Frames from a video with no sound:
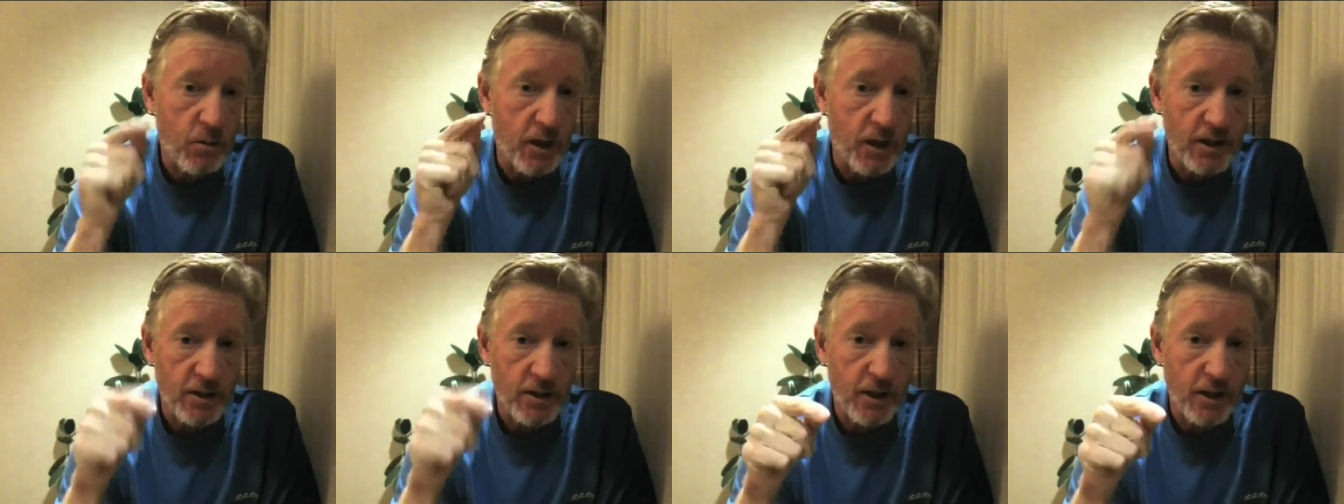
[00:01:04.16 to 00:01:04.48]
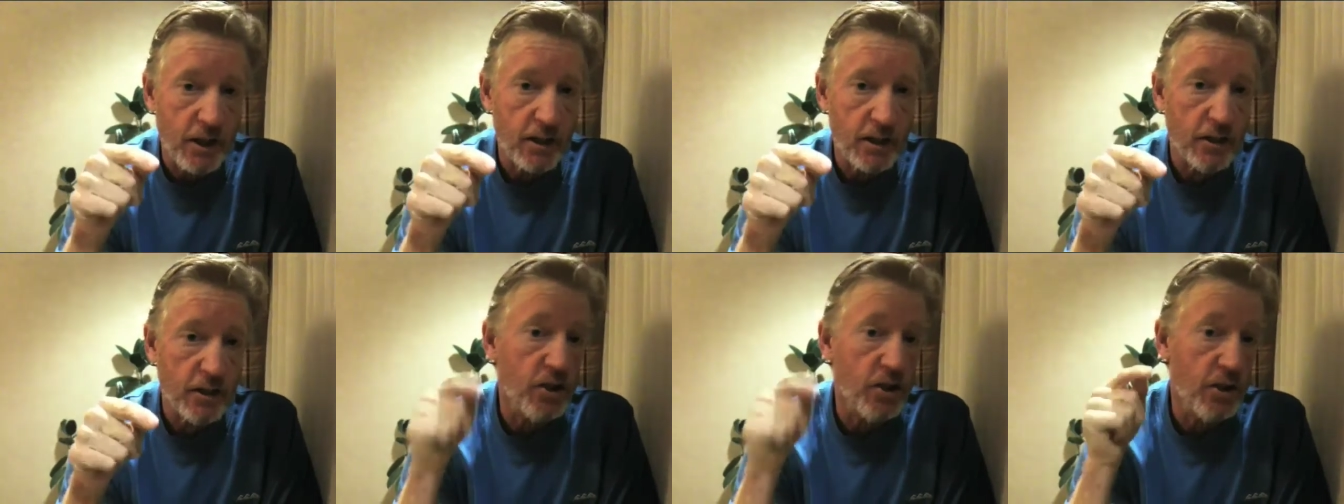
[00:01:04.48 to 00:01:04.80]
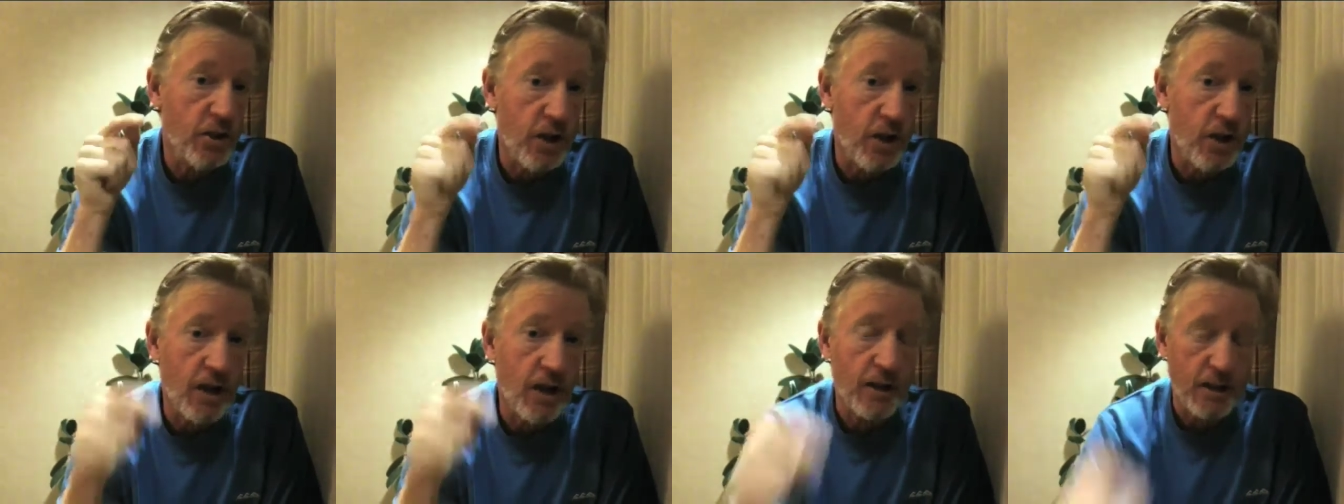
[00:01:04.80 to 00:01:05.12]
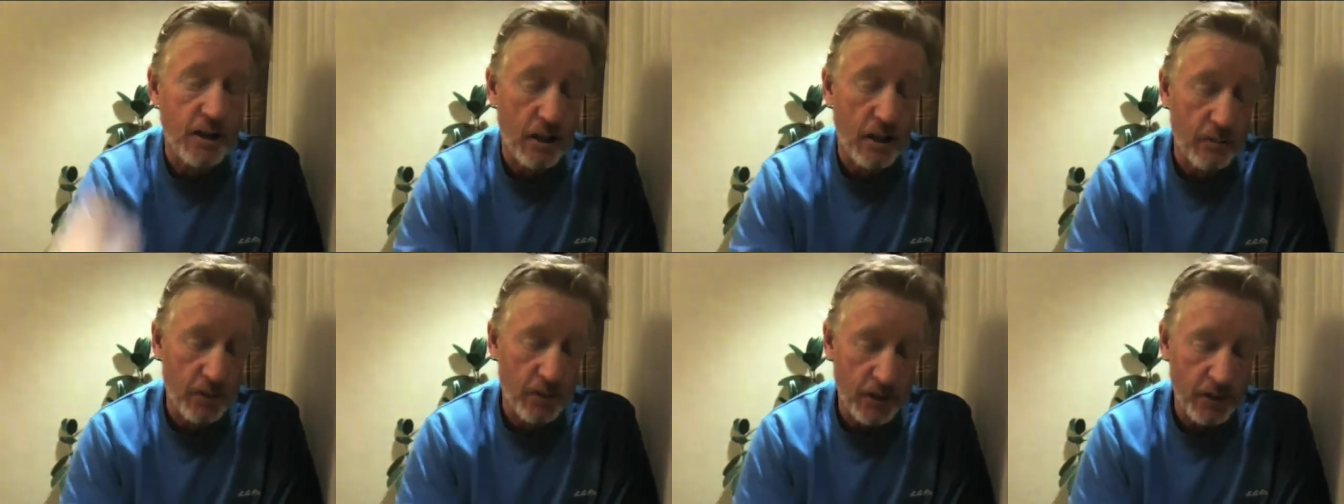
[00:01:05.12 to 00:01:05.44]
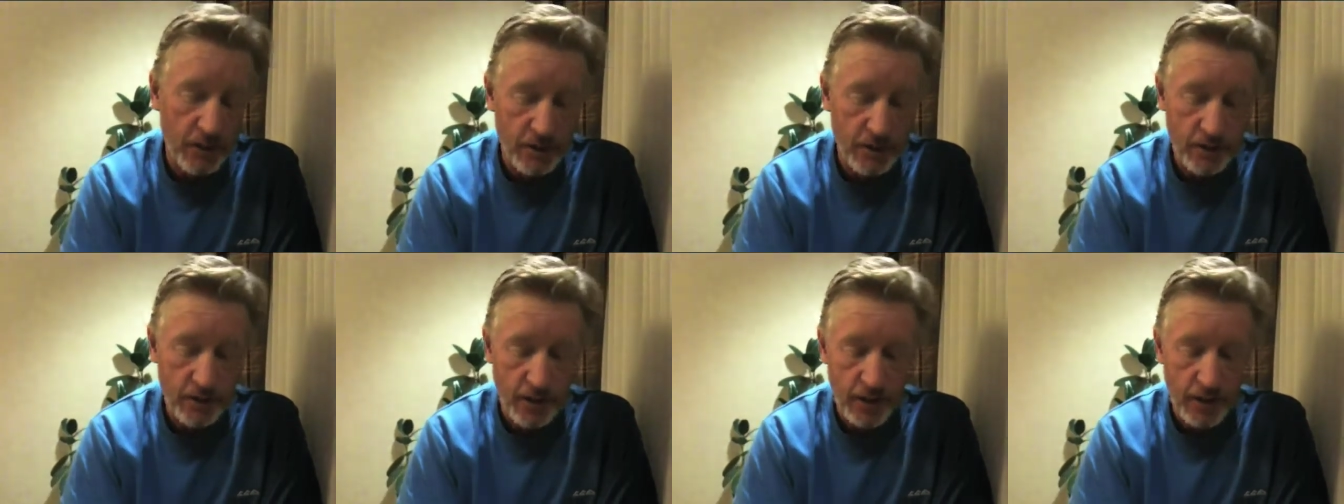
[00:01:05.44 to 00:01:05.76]
why cyclists should not come to
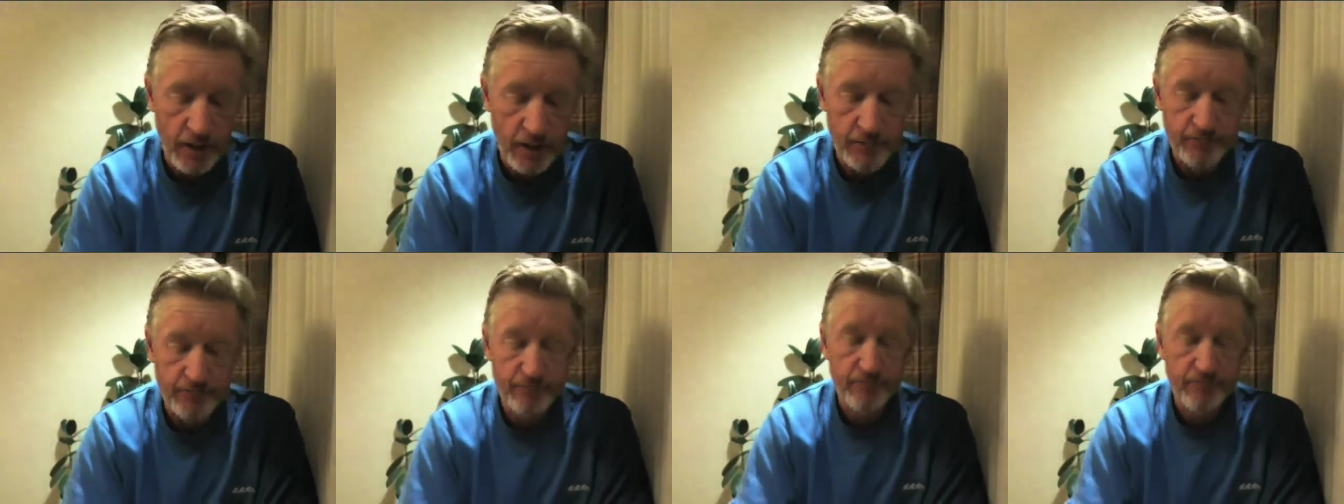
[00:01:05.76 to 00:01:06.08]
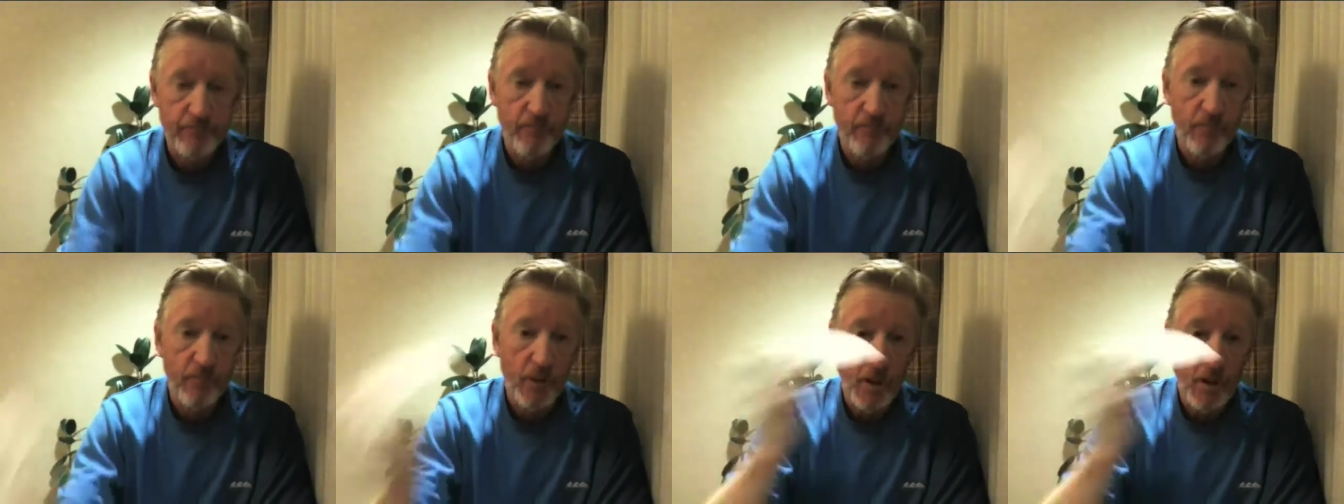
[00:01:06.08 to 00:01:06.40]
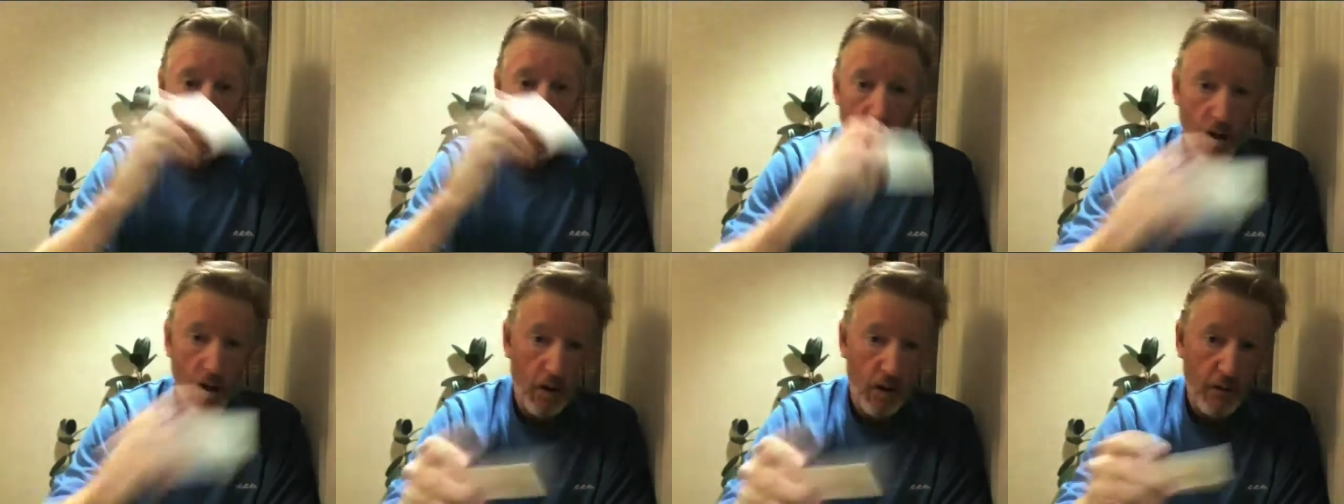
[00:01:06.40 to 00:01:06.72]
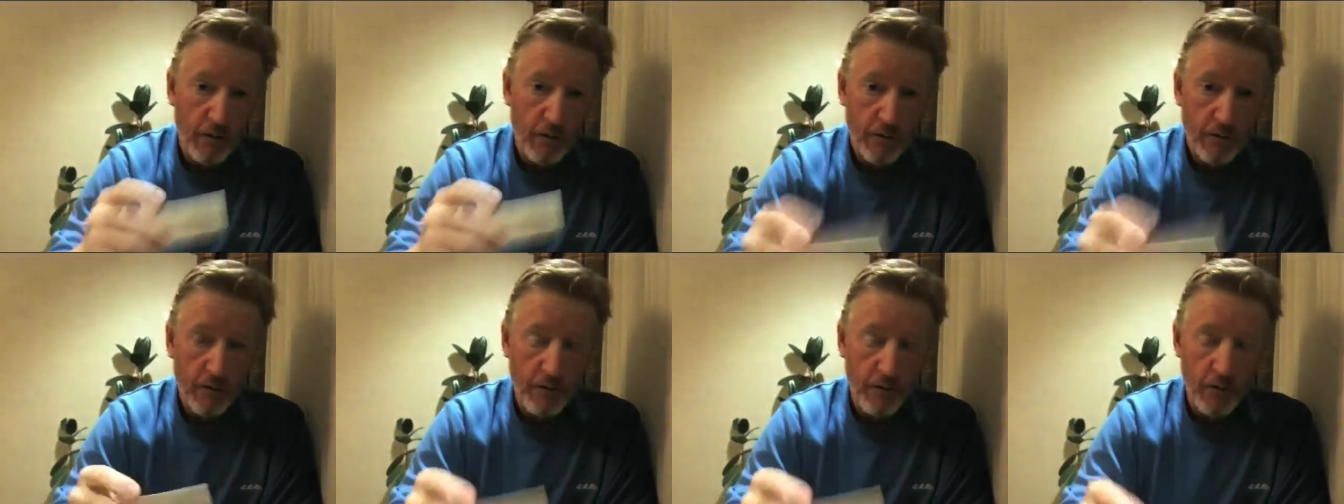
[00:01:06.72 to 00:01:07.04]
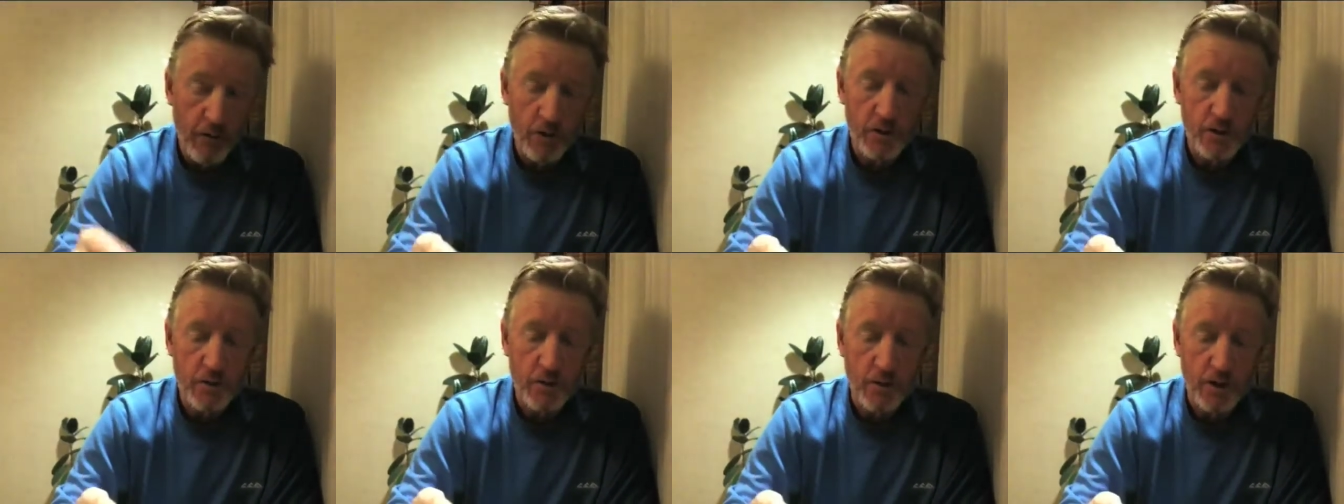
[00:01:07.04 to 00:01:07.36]
this state.
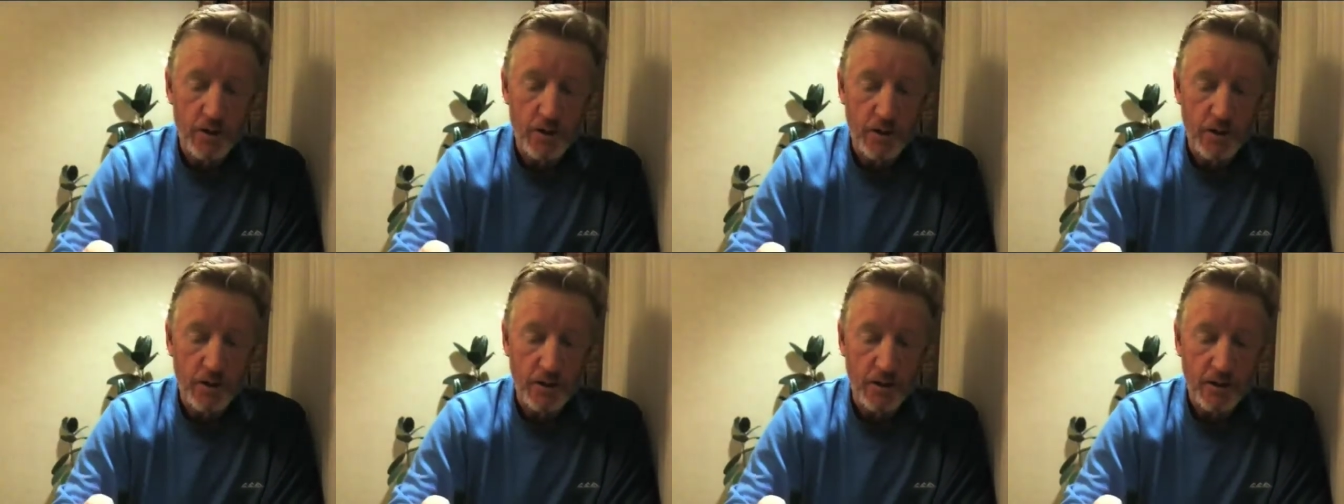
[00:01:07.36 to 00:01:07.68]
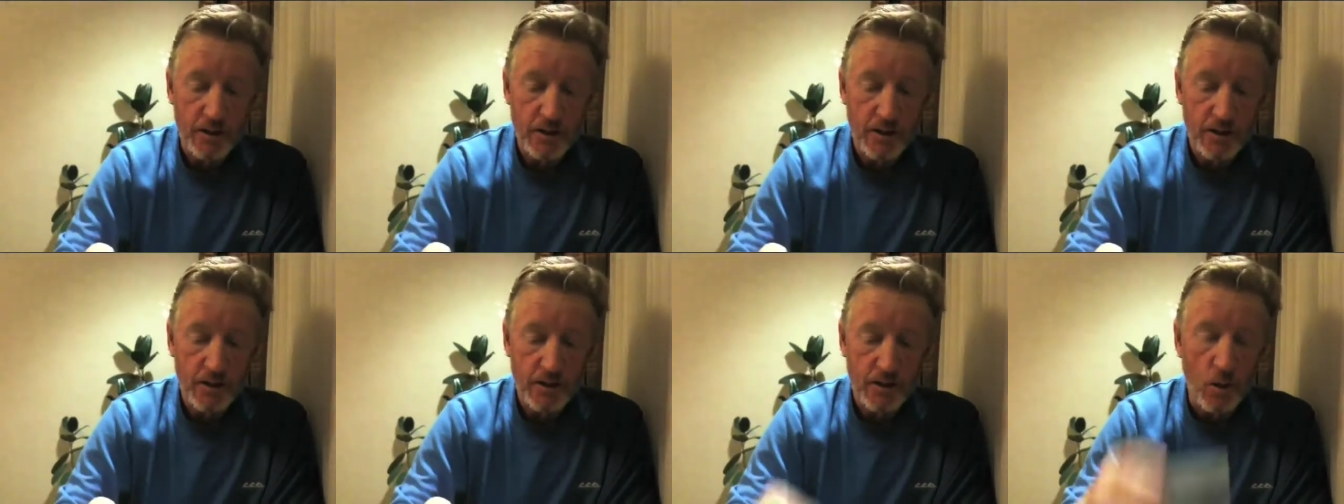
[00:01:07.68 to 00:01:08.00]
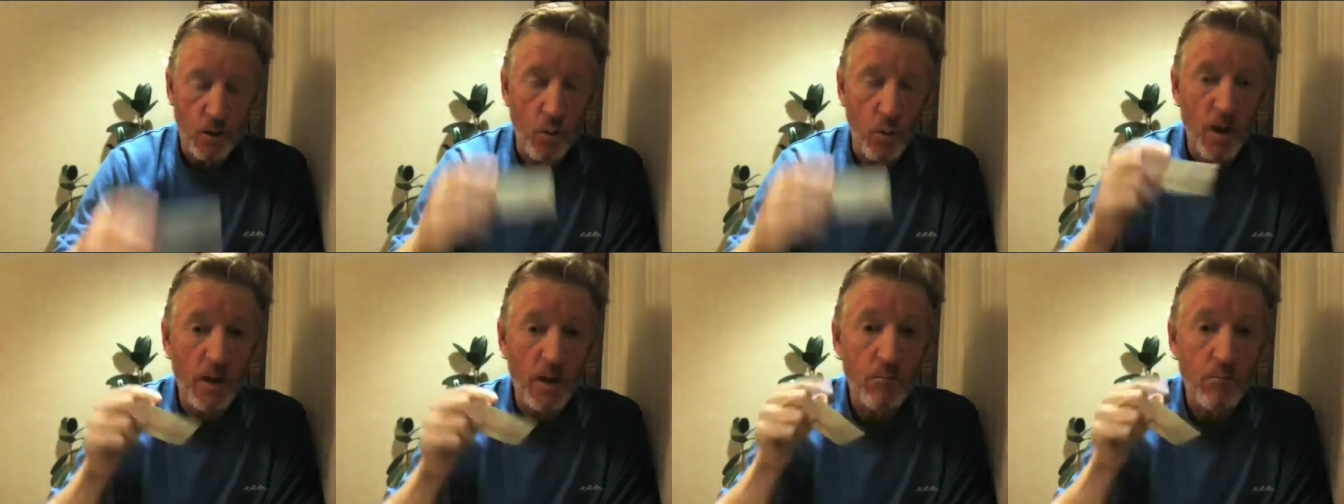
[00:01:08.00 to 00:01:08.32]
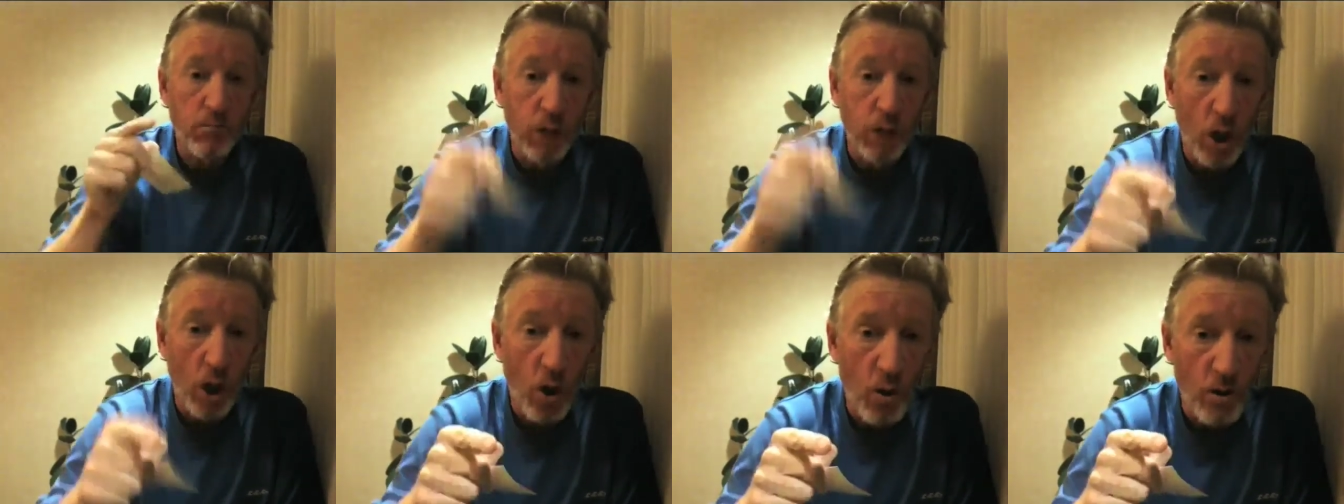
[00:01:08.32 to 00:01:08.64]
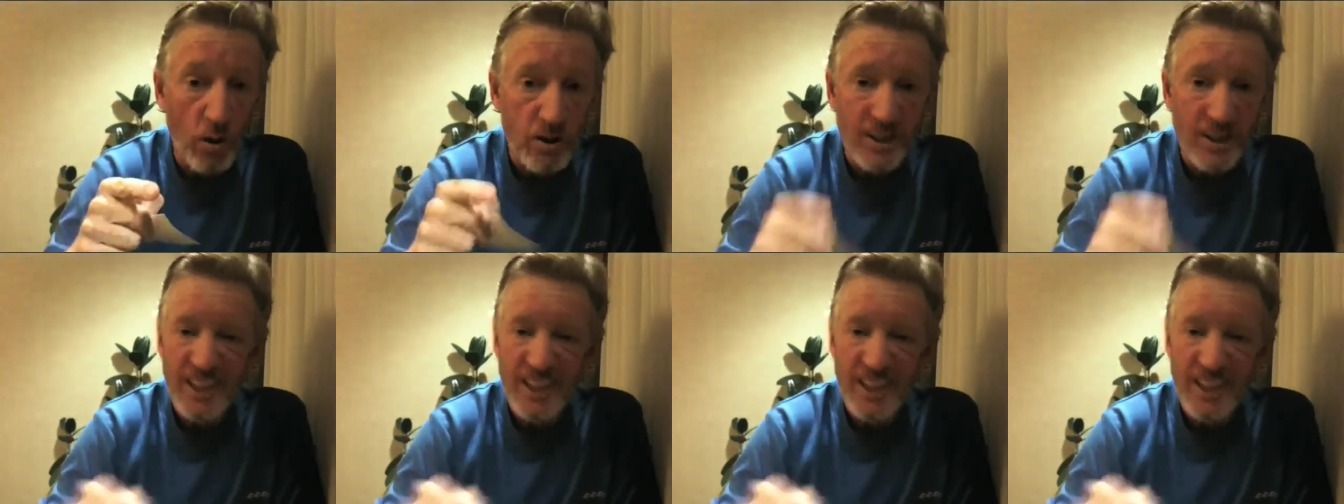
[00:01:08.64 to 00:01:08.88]
First reason, the wind blows.